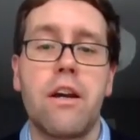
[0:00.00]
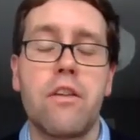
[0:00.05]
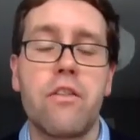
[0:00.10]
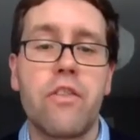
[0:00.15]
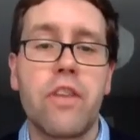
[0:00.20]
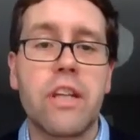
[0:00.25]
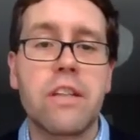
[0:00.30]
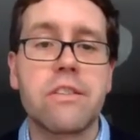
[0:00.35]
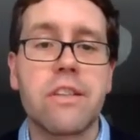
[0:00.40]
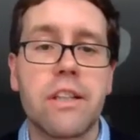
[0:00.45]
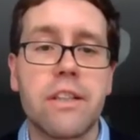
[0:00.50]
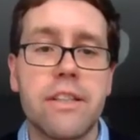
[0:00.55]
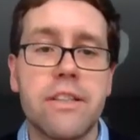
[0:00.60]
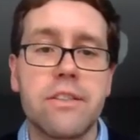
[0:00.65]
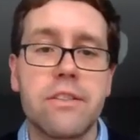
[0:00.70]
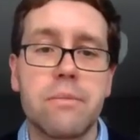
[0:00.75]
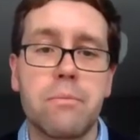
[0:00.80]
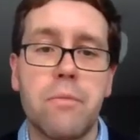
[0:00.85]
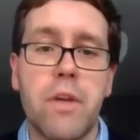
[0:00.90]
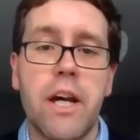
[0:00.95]
things like
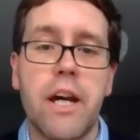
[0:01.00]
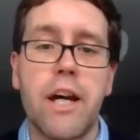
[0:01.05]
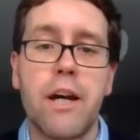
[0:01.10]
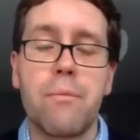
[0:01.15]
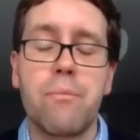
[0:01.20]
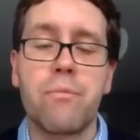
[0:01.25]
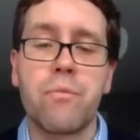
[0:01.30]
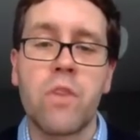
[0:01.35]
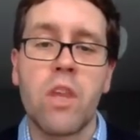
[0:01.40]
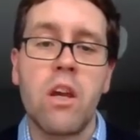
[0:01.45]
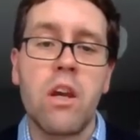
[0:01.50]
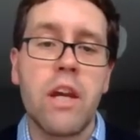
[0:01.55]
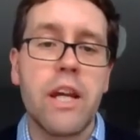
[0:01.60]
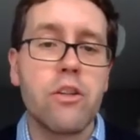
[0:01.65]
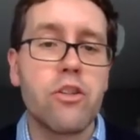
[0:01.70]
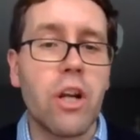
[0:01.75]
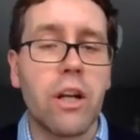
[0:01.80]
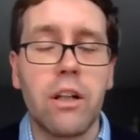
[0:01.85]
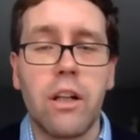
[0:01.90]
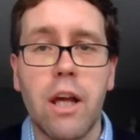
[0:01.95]
this.
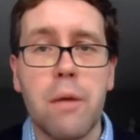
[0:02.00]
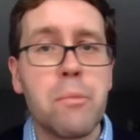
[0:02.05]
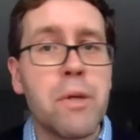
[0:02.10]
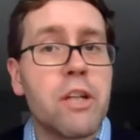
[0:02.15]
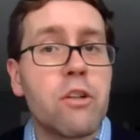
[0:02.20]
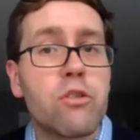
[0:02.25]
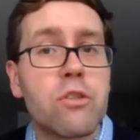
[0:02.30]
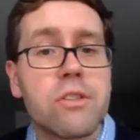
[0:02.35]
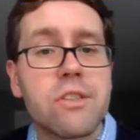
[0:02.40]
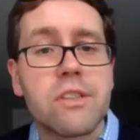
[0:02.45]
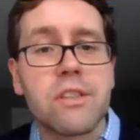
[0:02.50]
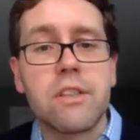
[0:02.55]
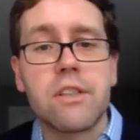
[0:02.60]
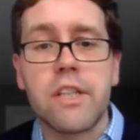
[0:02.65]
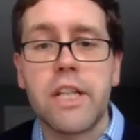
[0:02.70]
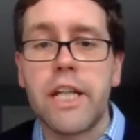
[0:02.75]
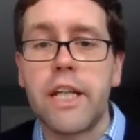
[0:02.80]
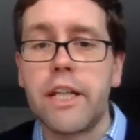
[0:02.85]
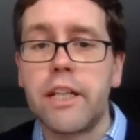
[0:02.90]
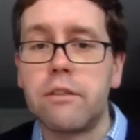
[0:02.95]
In general, I'm interested
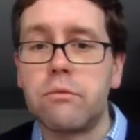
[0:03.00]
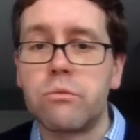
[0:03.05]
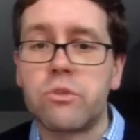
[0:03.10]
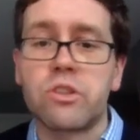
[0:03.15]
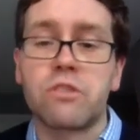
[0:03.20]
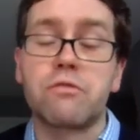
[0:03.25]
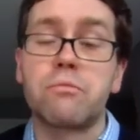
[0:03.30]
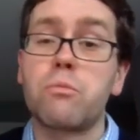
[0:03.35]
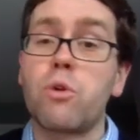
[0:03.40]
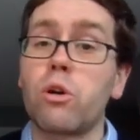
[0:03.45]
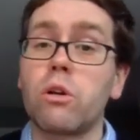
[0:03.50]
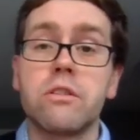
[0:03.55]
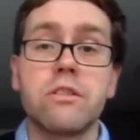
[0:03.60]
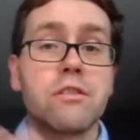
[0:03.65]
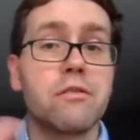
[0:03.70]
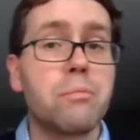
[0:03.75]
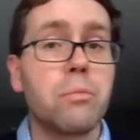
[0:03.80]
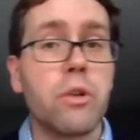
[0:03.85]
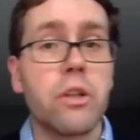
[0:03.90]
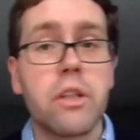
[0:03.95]
in sort of models
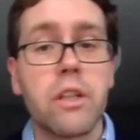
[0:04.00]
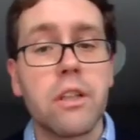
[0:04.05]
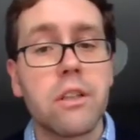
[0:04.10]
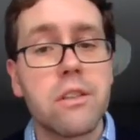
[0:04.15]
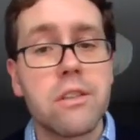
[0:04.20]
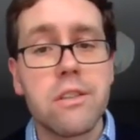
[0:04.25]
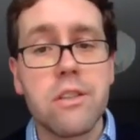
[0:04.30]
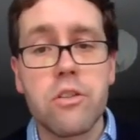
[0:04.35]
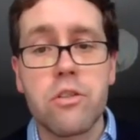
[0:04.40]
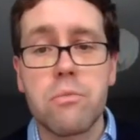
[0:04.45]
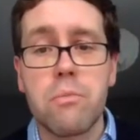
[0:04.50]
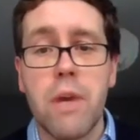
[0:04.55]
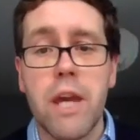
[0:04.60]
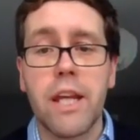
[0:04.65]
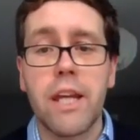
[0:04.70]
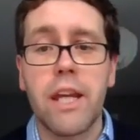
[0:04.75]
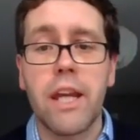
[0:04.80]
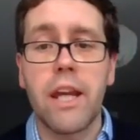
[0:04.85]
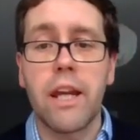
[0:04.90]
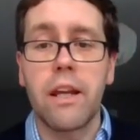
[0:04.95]
of political decision
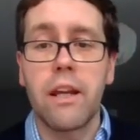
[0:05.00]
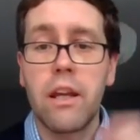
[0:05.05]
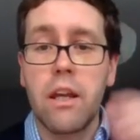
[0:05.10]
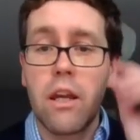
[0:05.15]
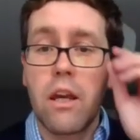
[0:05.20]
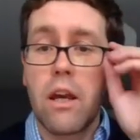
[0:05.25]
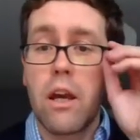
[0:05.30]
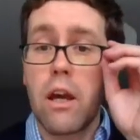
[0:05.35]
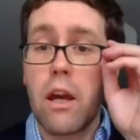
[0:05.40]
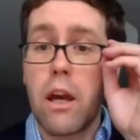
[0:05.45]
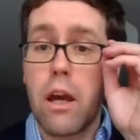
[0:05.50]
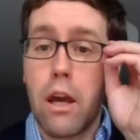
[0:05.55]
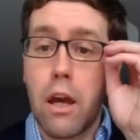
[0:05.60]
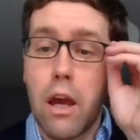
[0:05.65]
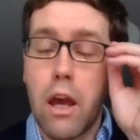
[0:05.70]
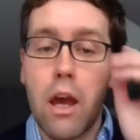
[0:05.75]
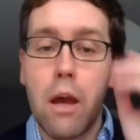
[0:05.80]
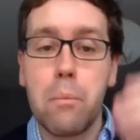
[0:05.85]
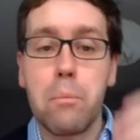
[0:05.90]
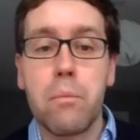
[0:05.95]
making,
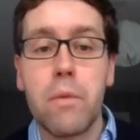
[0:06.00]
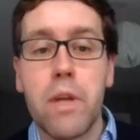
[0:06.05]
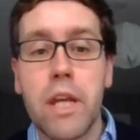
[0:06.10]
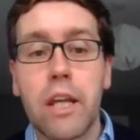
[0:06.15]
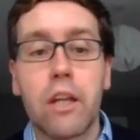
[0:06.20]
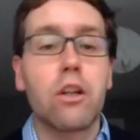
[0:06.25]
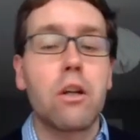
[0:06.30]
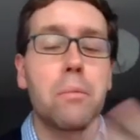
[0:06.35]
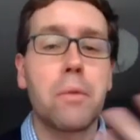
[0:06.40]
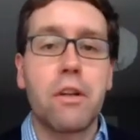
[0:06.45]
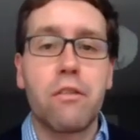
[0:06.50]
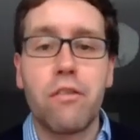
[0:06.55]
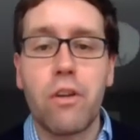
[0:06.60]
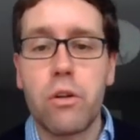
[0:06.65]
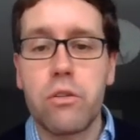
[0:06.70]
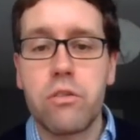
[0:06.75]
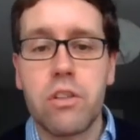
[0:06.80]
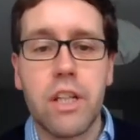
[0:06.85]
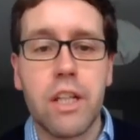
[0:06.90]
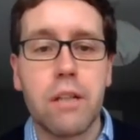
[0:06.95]
economic
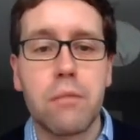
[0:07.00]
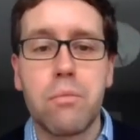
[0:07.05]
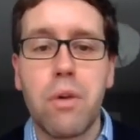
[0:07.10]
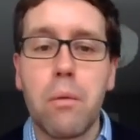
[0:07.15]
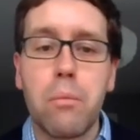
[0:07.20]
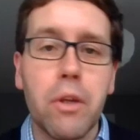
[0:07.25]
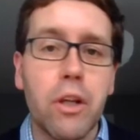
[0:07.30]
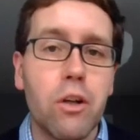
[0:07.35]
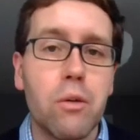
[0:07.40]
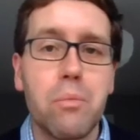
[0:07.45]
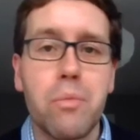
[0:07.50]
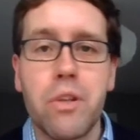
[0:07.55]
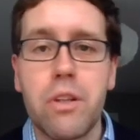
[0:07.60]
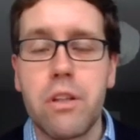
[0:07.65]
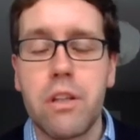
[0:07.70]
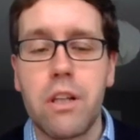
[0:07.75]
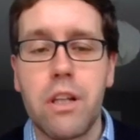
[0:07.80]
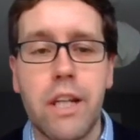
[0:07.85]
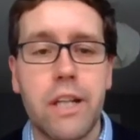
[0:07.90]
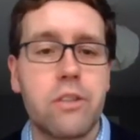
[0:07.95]
voting, public
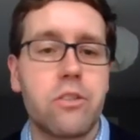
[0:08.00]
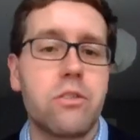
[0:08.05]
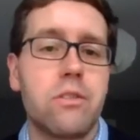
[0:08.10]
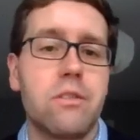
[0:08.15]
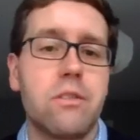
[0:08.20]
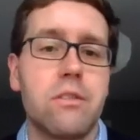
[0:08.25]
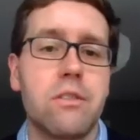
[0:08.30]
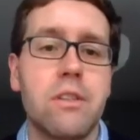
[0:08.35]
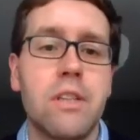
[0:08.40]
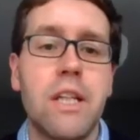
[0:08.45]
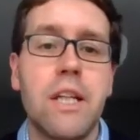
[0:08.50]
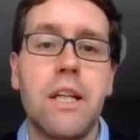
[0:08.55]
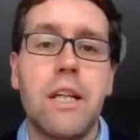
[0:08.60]
opinion elections,